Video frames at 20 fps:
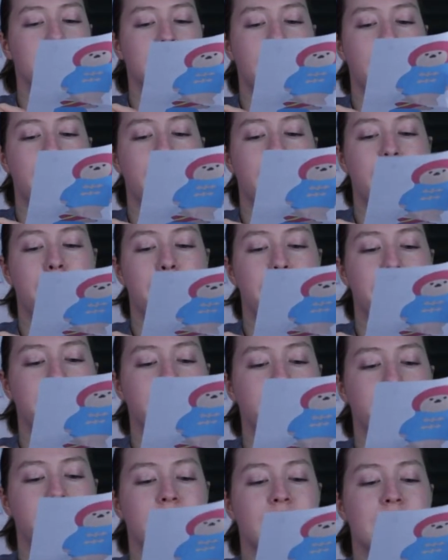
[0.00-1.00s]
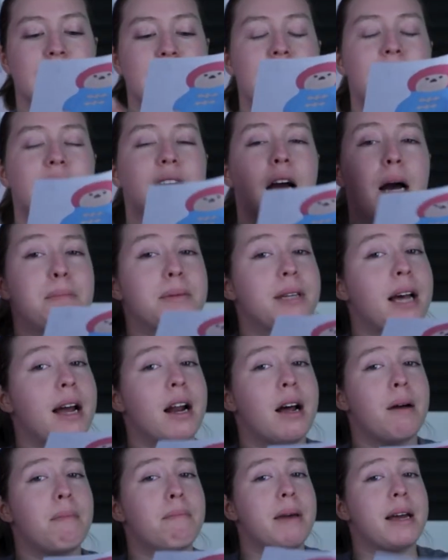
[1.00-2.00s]
side up. See, cup side
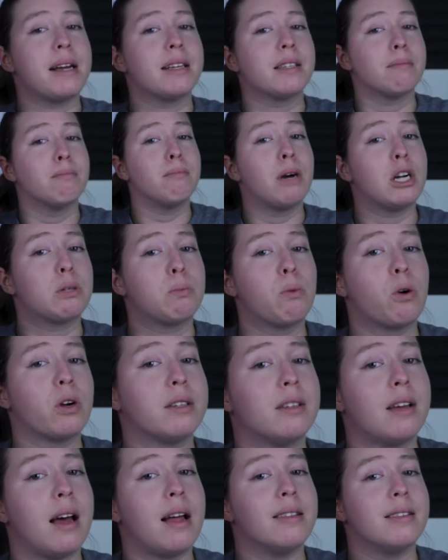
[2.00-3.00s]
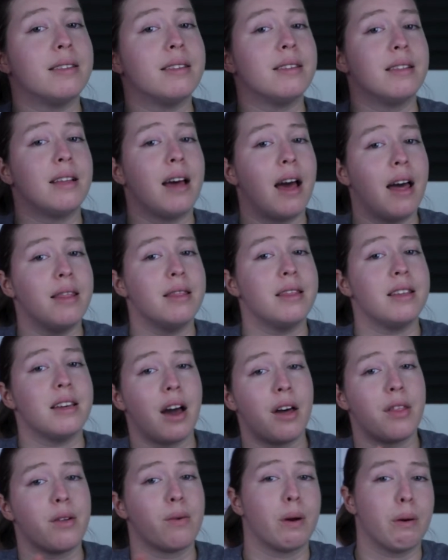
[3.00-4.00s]
up makes much more sense than the
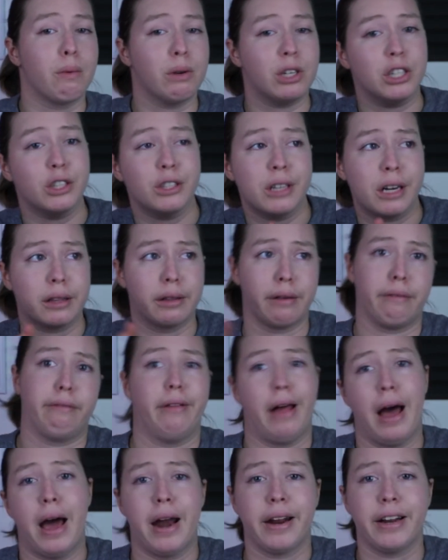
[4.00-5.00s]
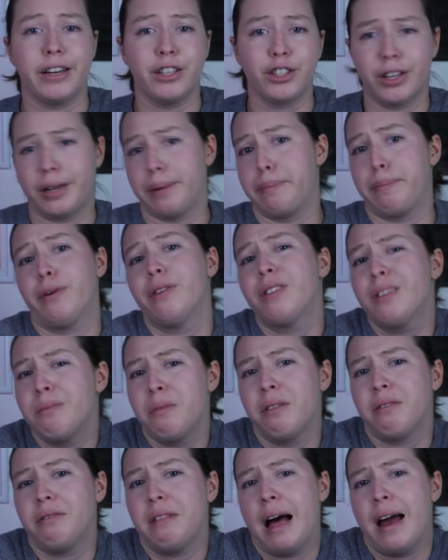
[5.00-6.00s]
other one, which is like the flat edge. Like both of them
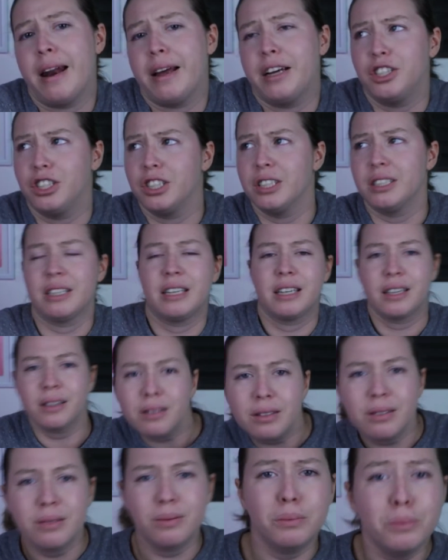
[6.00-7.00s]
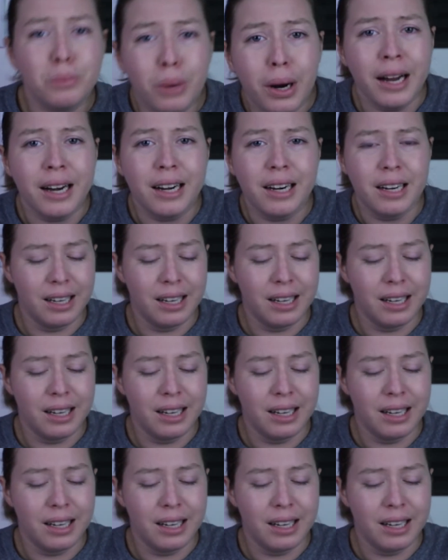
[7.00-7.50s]
are flat edges, like what?